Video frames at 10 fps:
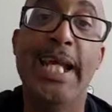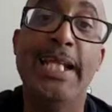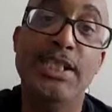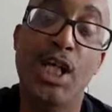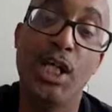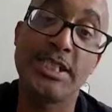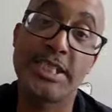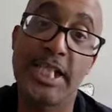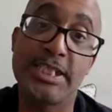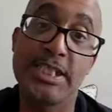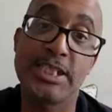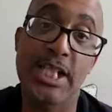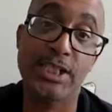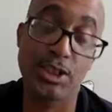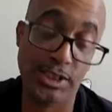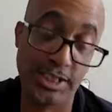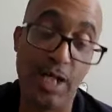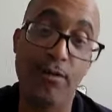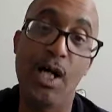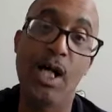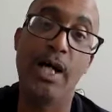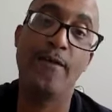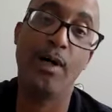any young assistants like yourself,